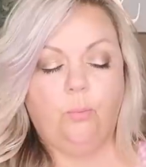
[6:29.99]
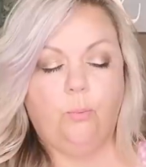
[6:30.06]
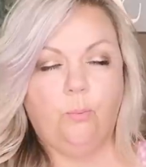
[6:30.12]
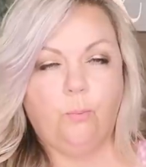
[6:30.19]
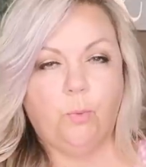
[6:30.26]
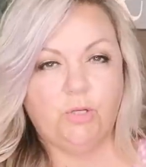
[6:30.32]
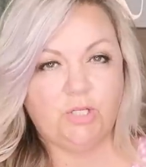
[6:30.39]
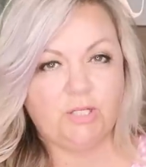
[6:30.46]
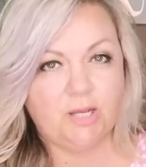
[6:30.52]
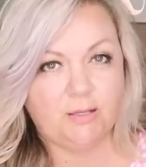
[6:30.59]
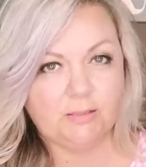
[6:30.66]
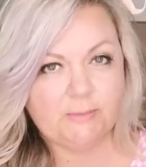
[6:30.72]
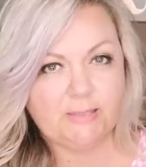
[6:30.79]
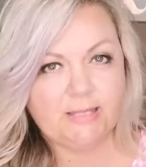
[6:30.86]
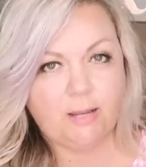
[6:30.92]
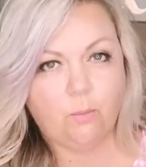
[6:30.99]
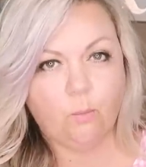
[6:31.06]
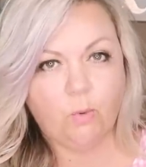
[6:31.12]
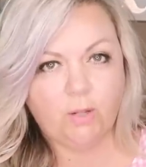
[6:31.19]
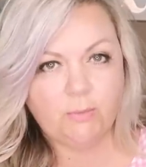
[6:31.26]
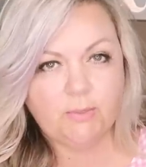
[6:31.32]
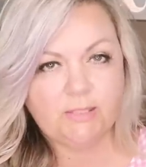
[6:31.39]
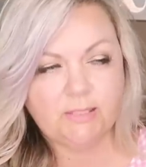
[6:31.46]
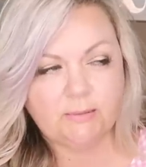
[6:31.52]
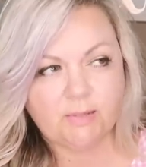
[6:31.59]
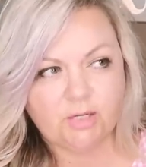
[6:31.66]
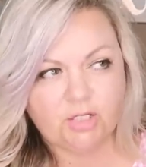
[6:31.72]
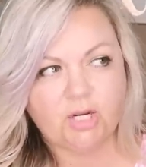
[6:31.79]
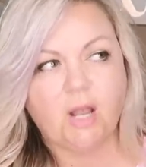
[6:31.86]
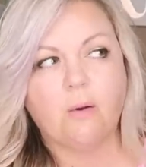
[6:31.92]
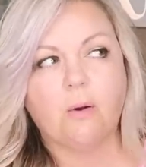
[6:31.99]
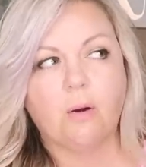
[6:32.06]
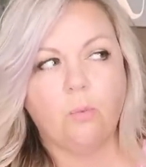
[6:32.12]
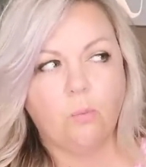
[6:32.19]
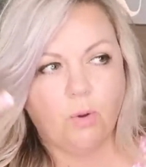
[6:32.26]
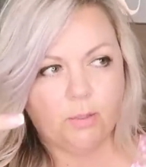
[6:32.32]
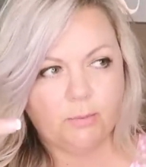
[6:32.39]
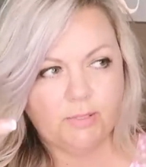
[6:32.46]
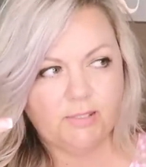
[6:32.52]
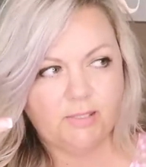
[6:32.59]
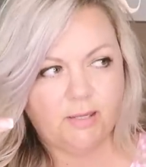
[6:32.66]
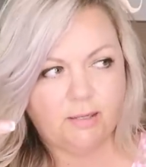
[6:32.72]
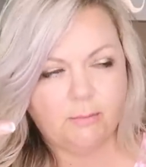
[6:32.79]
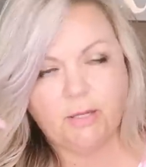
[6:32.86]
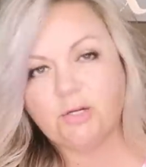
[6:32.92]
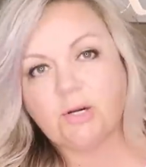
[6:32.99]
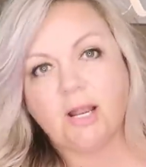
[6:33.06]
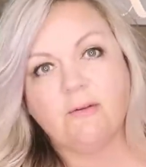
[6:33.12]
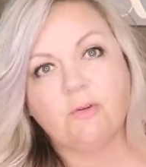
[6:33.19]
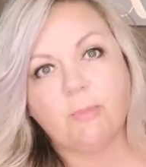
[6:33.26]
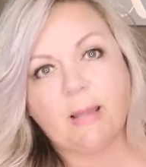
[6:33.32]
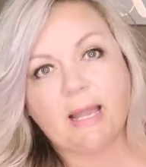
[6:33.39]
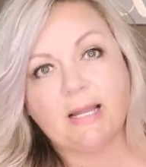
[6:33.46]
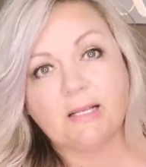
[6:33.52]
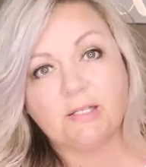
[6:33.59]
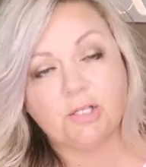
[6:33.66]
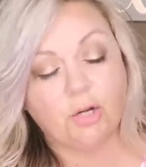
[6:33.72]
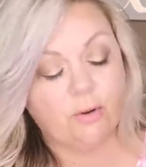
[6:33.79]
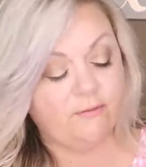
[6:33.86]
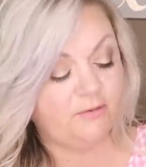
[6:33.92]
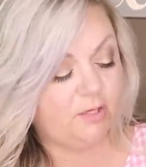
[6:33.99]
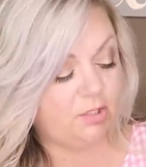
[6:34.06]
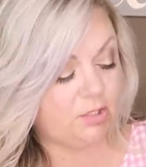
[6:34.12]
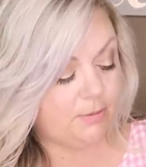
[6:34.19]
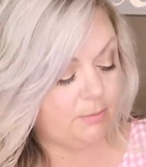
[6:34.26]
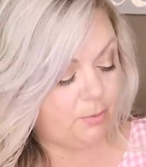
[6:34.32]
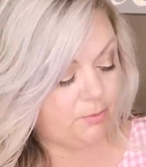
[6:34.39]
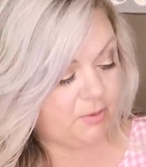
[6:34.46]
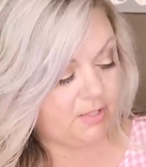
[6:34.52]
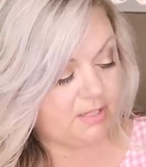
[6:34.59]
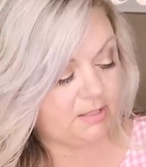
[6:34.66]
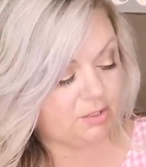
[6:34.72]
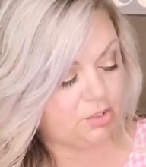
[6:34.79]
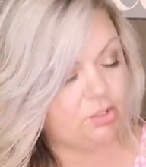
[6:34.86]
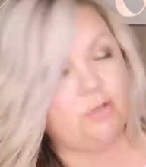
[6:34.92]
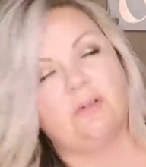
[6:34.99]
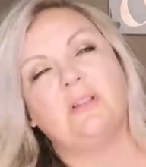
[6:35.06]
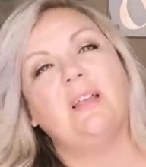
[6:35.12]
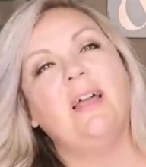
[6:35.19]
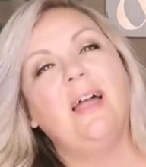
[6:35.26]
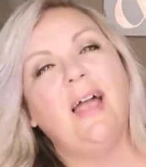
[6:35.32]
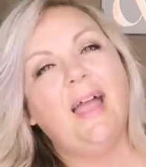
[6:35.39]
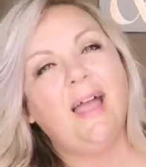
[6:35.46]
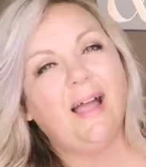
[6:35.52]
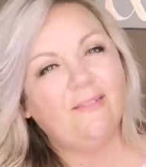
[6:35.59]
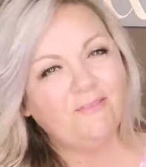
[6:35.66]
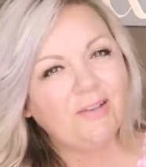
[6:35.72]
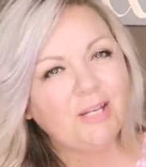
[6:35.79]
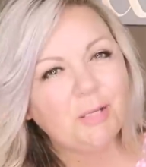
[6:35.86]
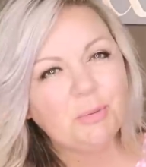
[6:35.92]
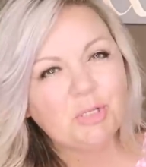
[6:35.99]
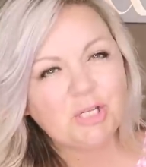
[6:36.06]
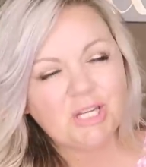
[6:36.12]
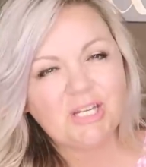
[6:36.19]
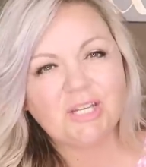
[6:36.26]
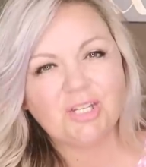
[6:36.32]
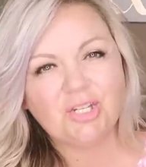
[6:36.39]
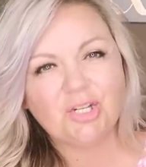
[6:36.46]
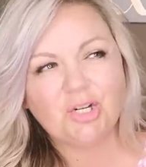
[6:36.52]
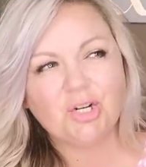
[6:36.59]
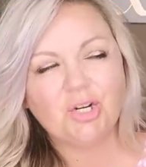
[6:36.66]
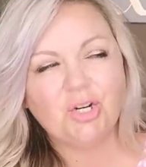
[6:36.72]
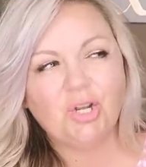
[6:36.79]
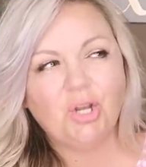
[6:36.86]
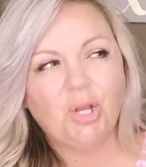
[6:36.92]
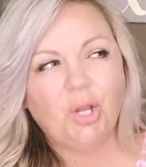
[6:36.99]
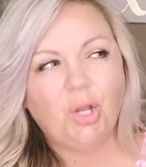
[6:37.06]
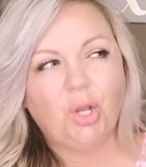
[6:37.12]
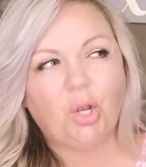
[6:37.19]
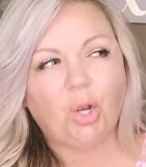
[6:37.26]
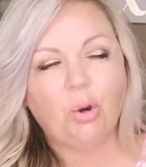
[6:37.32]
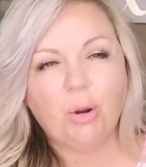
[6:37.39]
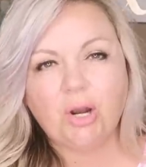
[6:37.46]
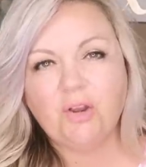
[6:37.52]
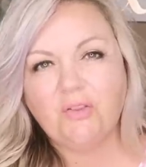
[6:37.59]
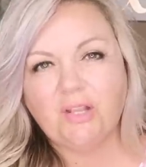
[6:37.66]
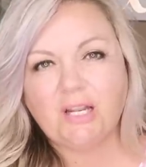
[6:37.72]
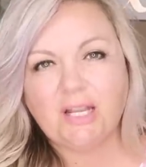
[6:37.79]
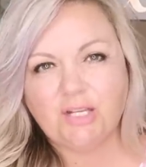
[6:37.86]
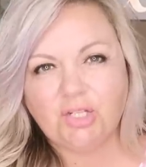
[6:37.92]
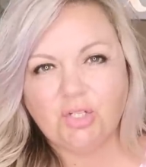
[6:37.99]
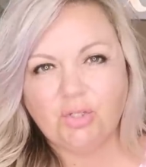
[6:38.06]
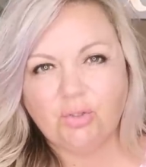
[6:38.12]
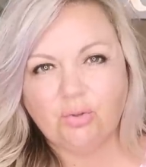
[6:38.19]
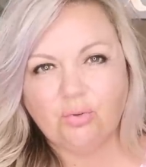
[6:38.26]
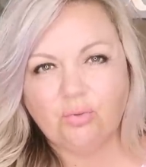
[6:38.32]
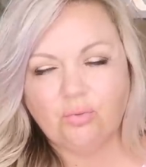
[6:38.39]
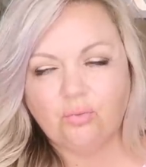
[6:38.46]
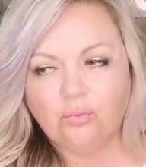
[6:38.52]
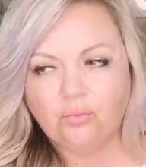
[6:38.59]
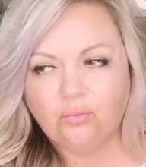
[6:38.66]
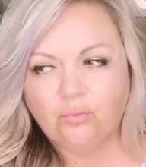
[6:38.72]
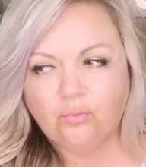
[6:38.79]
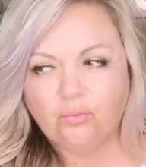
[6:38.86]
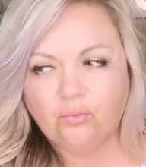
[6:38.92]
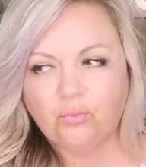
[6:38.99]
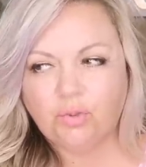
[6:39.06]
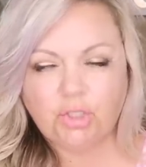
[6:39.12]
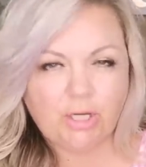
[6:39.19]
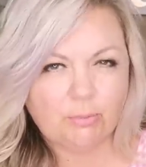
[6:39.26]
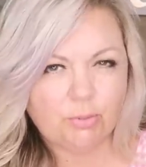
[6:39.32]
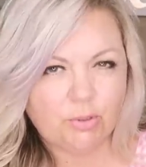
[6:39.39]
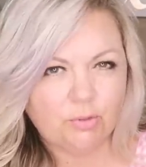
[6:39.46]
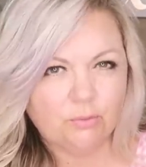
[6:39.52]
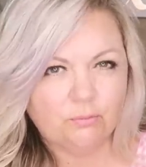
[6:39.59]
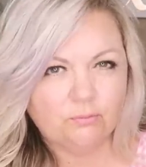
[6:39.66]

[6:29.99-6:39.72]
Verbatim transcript: which tells me that one was in my shower, one was in my travel bag. So I finished up both of the conditioners. I finished conditioner quicker than I do shampoo.